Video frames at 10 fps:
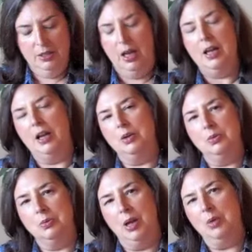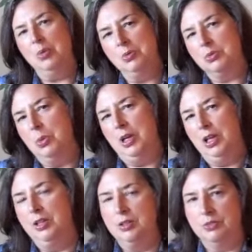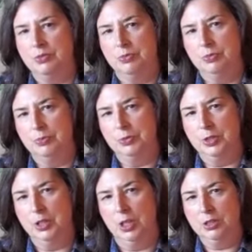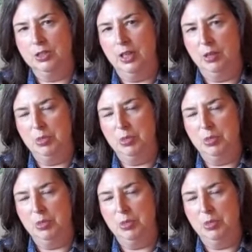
I won't dwell on this for a long time,